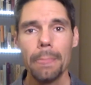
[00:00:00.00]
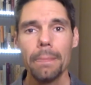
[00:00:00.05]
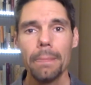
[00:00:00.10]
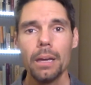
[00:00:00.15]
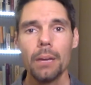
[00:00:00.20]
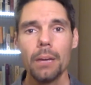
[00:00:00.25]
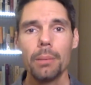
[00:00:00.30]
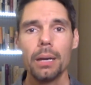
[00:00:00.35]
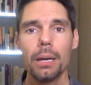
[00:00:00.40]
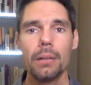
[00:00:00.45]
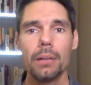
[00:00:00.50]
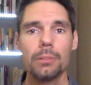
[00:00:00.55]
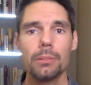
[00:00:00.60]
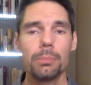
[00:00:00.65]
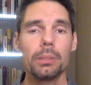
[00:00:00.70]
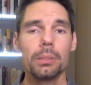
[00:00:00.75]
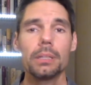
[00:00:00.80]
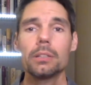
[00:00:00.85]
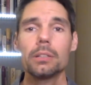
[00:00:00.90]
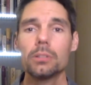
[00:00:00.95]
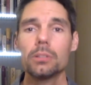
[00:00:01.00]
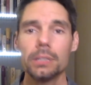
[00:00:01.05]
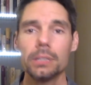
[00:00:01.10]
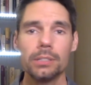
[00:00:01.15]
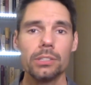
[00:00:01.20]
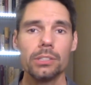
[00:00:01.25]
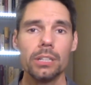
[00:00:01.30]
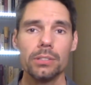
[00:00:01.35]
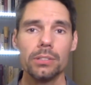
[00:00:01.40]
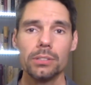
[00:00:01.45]
about political
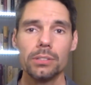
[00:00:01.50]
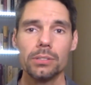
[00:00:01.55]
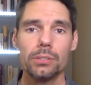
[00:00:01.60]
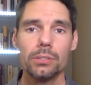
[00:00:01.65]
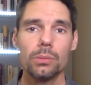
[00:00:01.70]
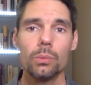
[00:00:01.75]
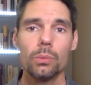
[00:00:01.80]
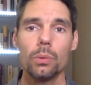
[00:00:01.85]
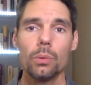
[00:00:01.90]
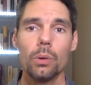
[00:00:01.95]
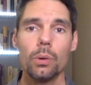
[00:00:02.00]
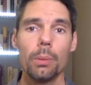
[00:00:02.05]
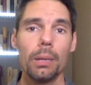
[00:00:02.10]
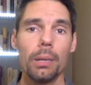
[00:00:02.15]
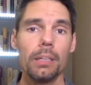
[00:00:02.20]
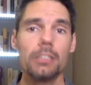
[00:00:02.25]
injustice, about